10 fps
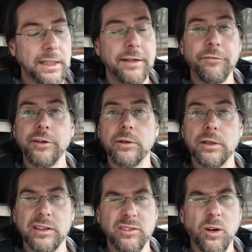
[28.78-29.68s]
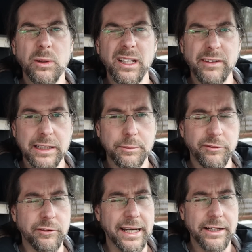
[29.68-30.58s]
it's only
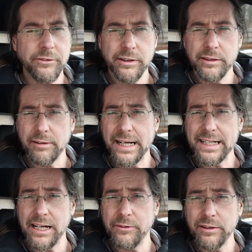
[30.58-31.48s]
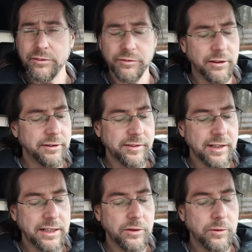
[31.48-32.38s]
available for Android right now, as far
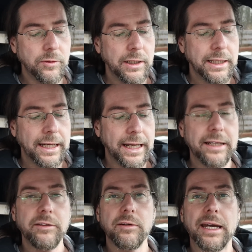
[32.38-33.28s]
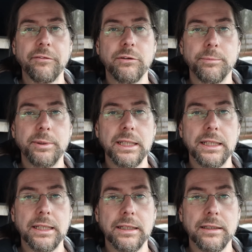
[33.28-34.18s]
as I know, and you have to
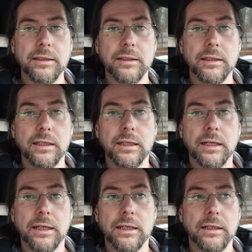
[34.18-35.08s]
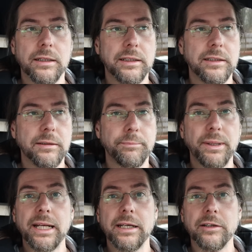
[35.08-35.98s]
be in the
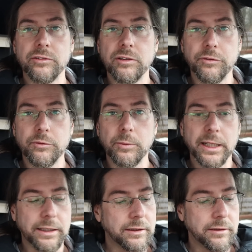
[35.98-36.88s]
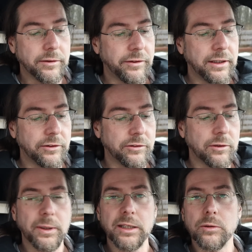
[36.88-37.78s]
beta software thing.
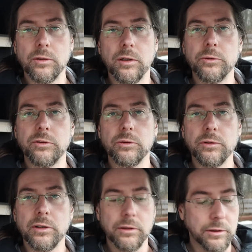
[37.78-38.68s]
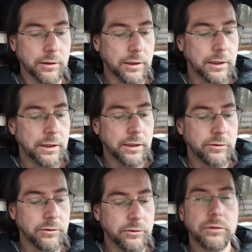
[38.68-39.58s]
So when you go to
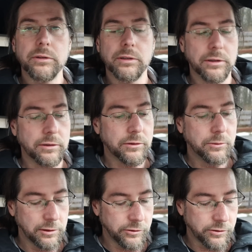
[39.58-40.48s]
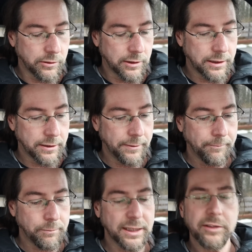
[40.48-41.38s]
your Google Store,
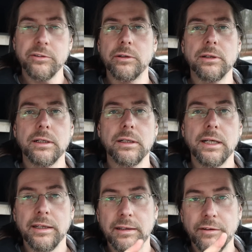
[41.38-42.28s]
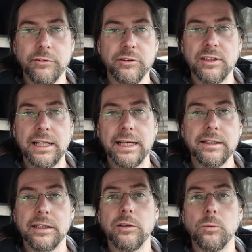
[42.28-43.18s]
Play Store, you have to
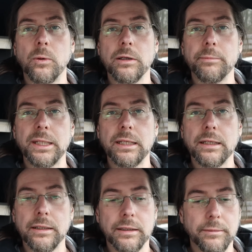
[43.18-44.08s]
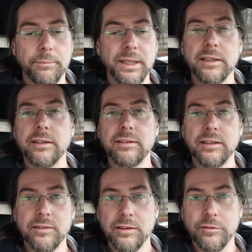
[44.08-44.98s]
select that you want to be a beta
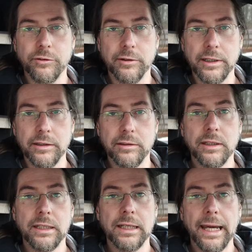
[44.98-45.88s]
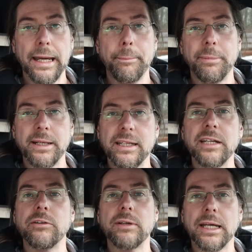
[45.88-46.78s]
tester for that app, and
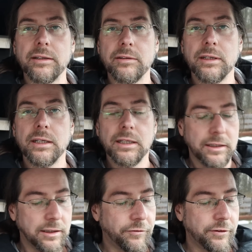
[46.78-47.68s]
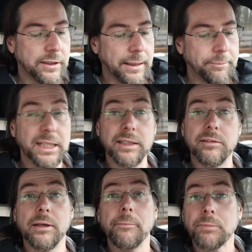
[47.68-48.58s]
then you get different
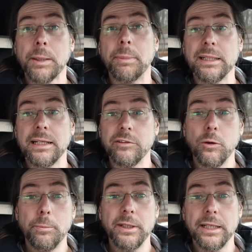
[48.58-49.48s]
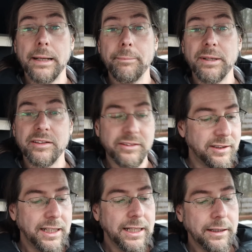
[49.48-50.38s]
updates. But let's open it up and
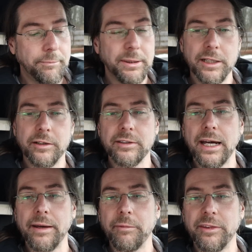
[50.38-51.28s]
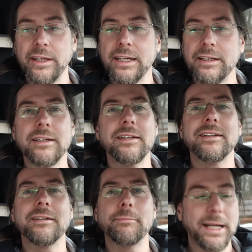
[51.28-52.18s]
see, because I think
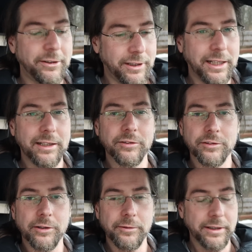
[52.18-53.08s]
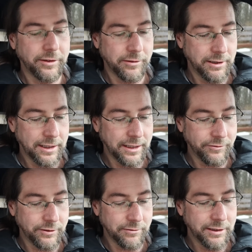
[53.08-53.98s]
that the battery heater is going at
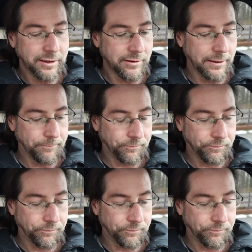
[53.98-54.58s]
3.5 degrees.